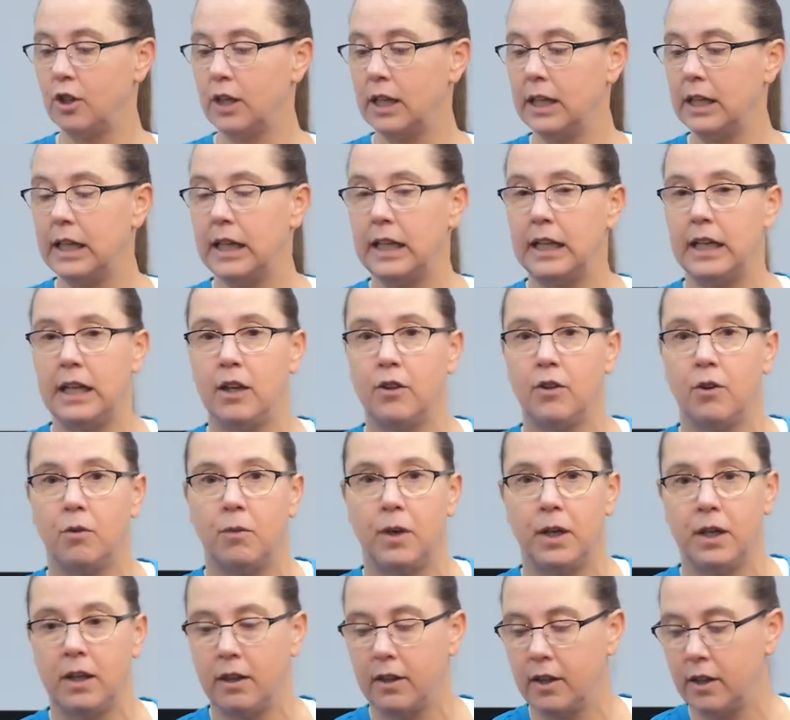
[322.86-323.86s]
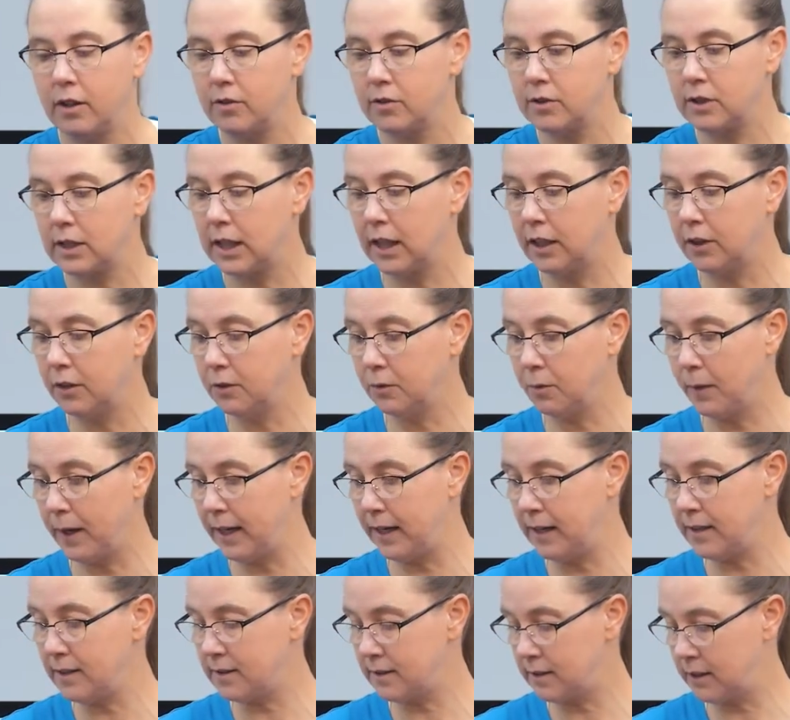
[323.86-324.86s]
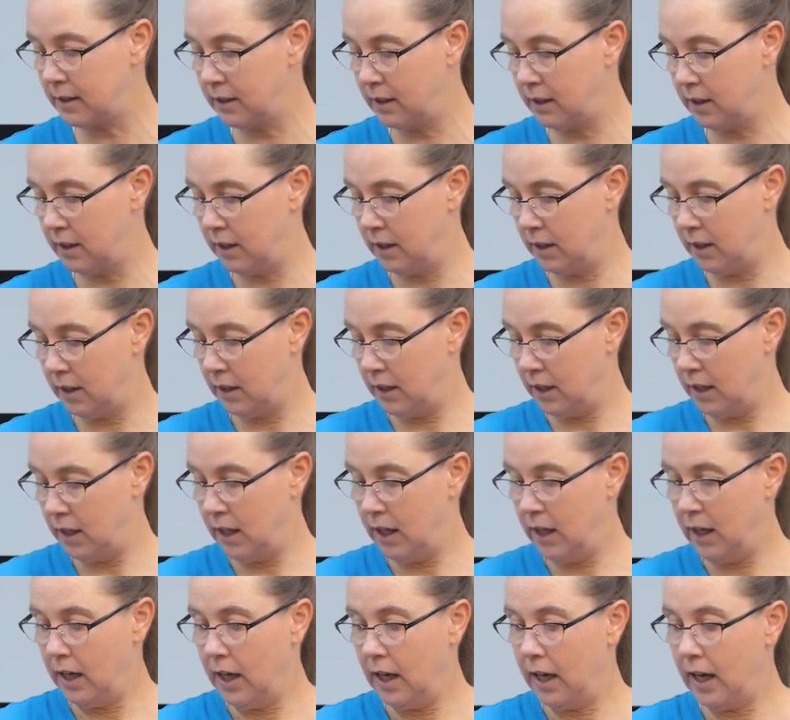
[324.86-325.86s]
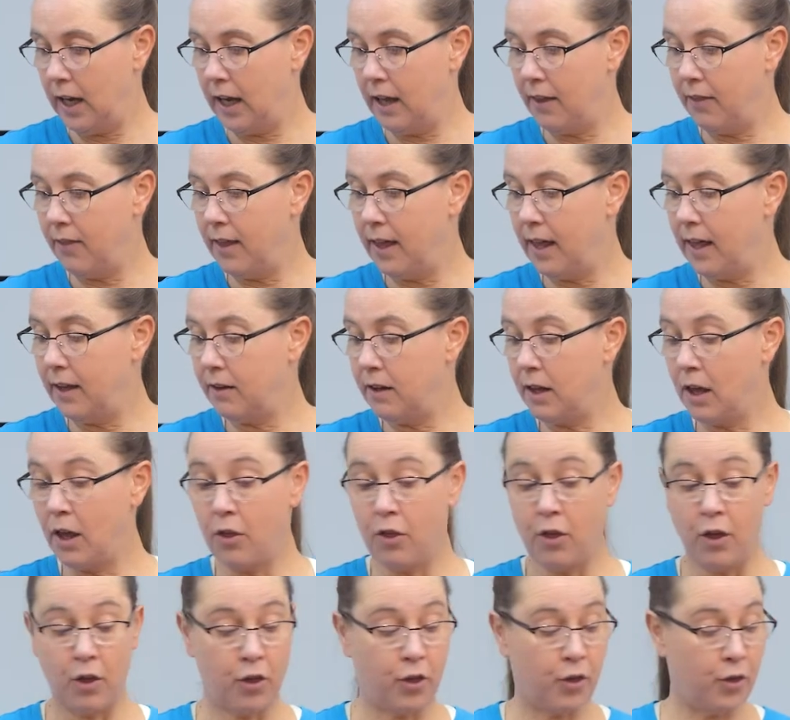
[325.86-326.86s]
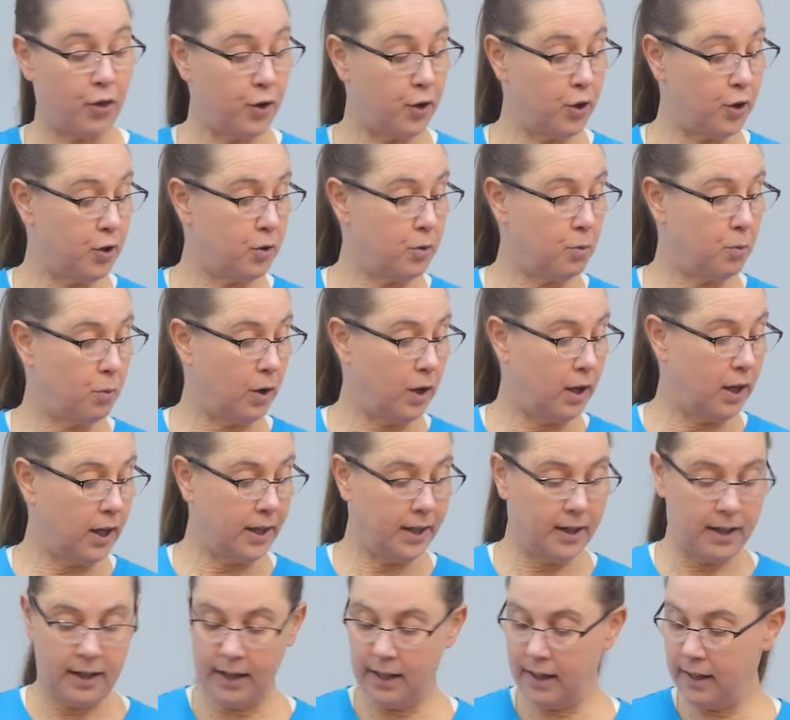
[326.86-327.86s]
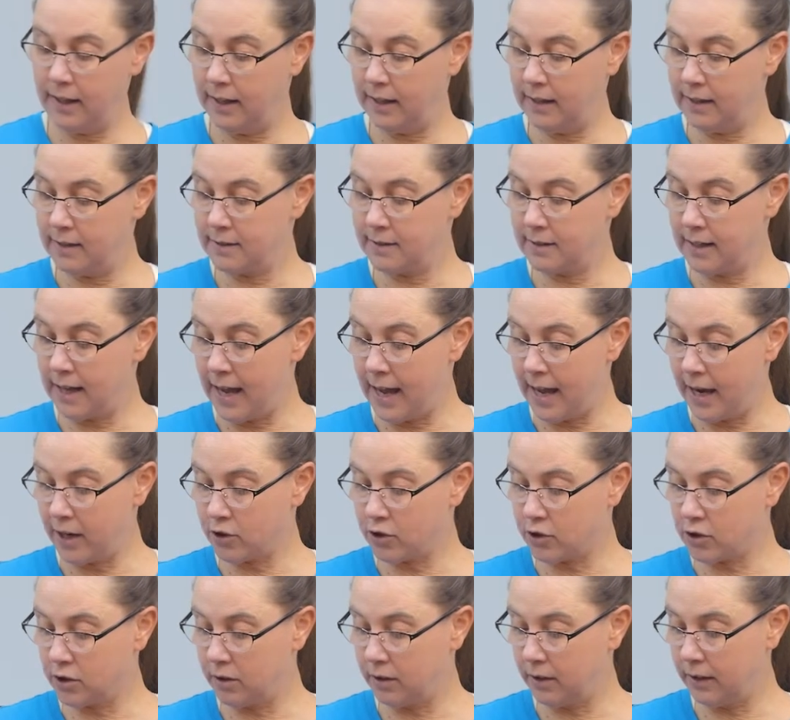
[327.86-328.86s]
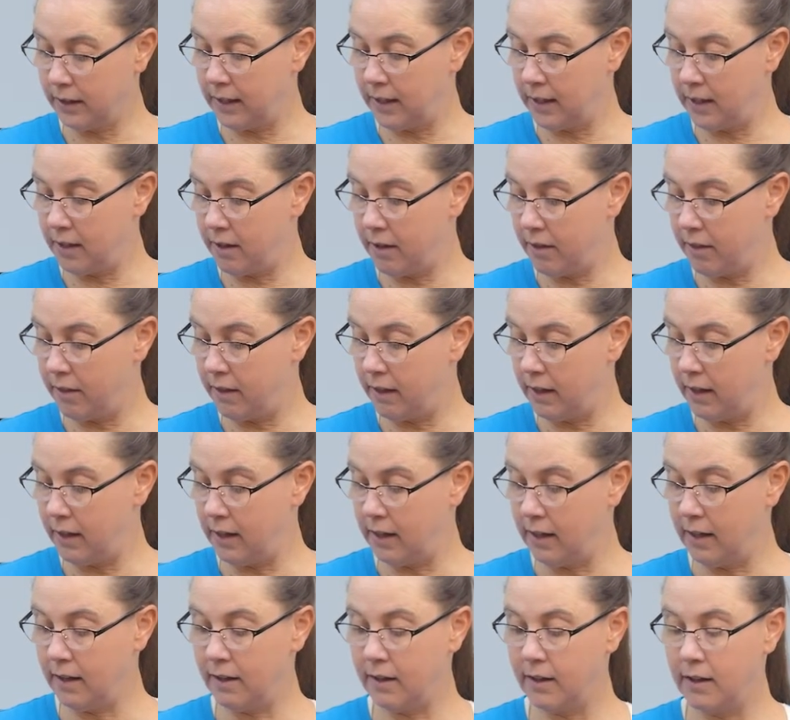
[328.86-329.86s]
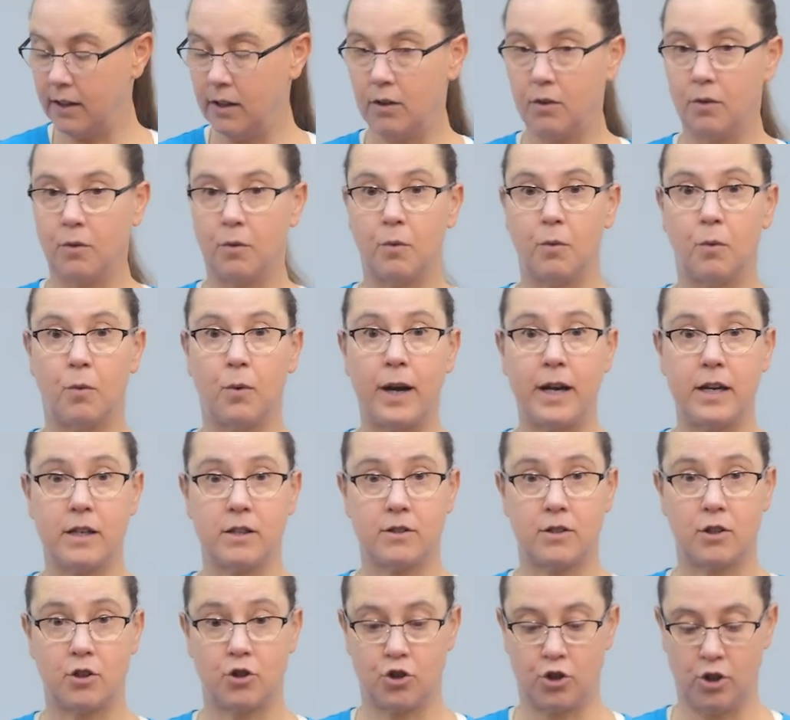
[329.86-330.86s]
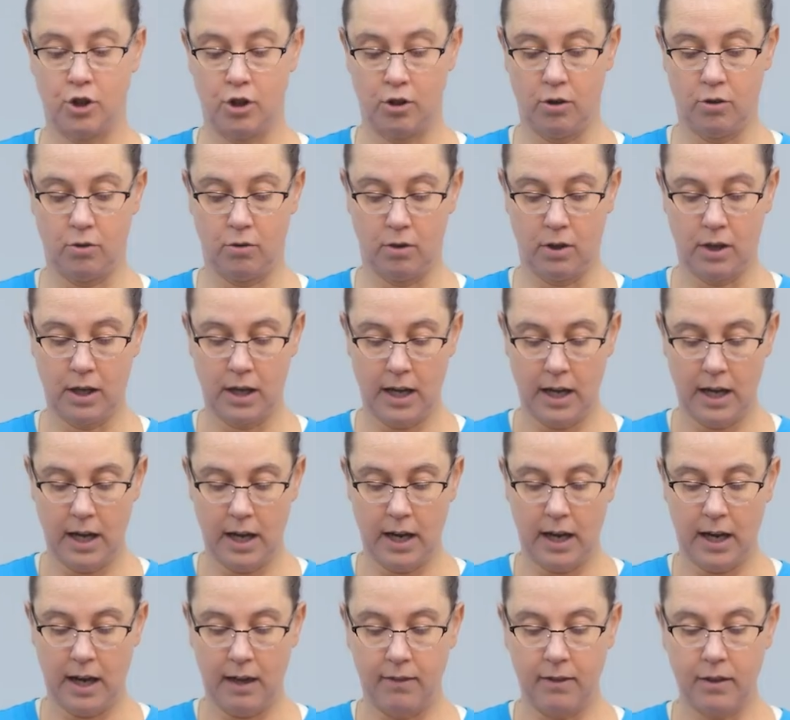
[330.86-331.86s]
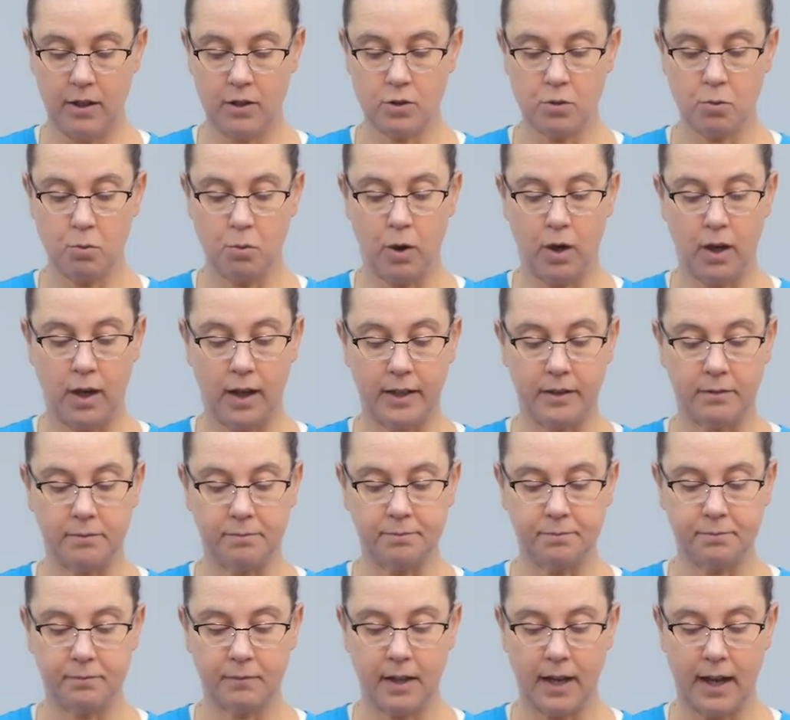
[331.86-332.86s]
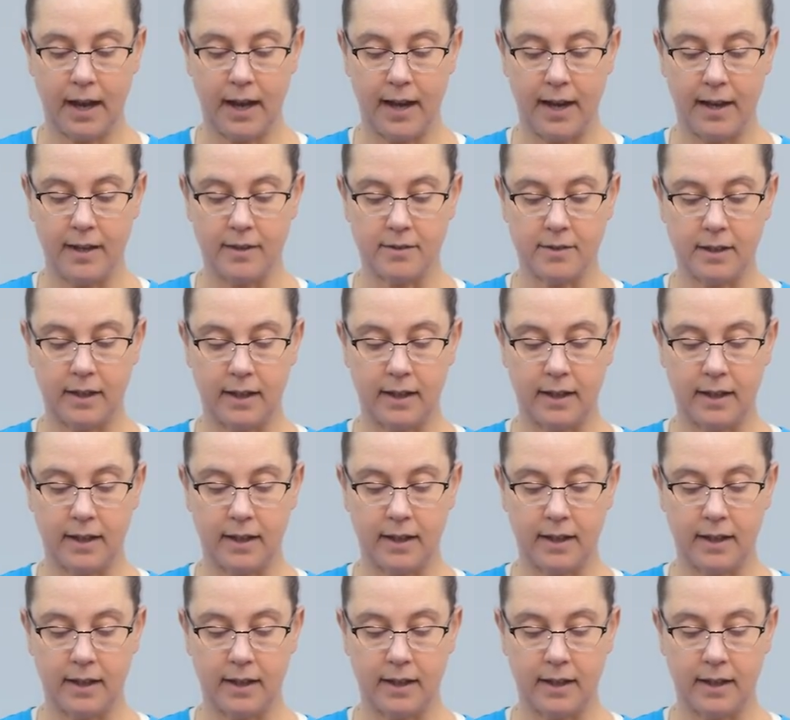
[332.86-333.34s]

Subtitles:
can get either one of those colorways. And then the third one is actually the race shoe. And this one has